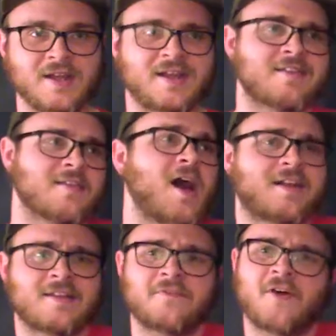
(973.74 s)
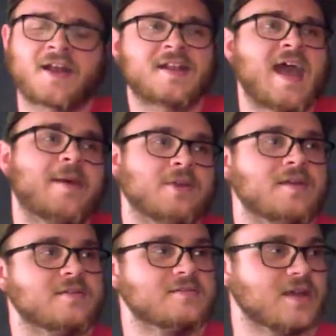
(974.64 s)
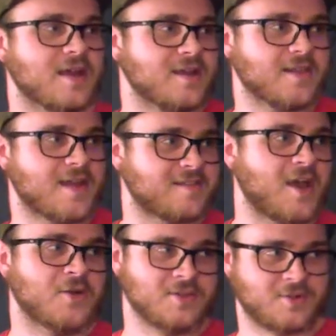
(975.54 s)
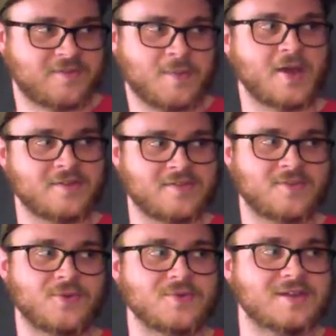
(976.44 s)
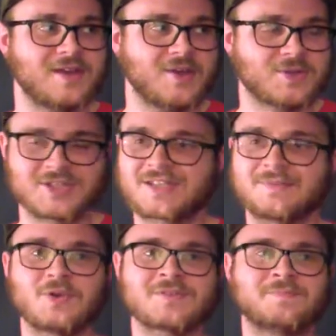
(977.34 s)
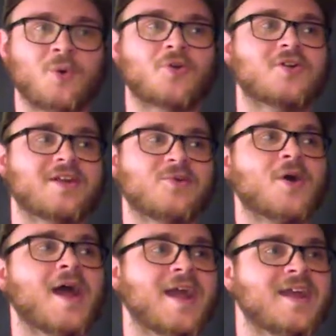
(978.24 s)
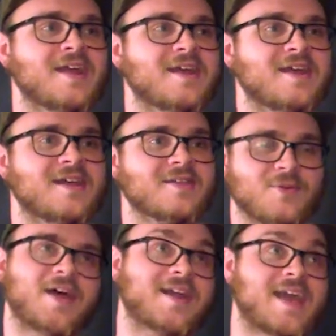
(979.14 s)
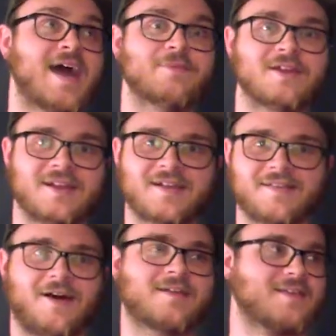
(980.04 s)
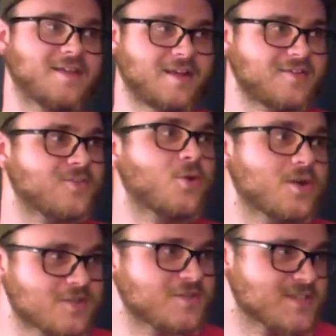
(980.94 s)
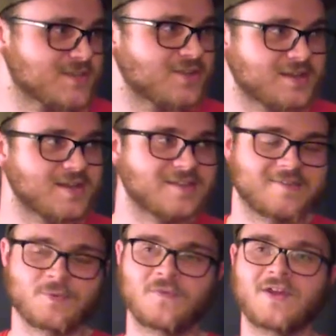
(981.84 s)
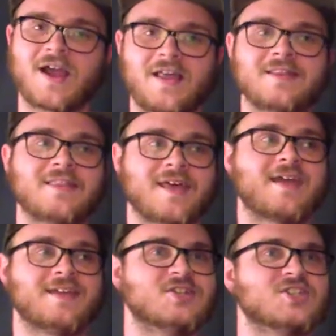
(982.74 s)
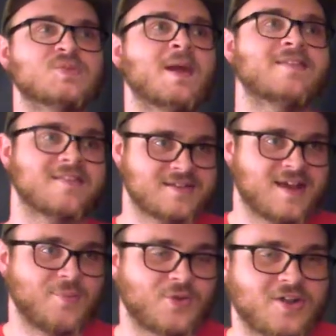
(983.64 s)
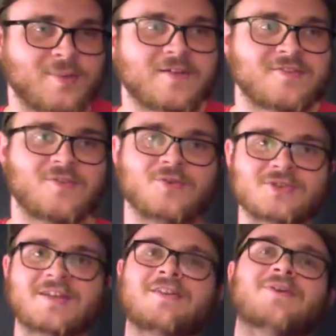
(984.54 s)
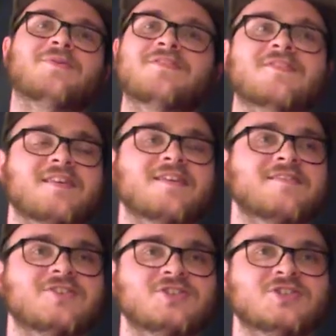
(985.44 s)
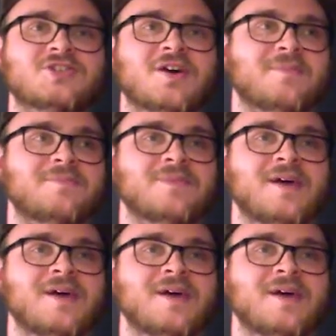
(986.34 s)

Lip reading: he gets locked in a fucking cabinet, and that's how he learns about his suit, which is the most boring way. Well, not a cabinet. He gets locked in like a storage facility in this movie, and that he just spends the time learning about his suit, which I thought was just like such a dumb.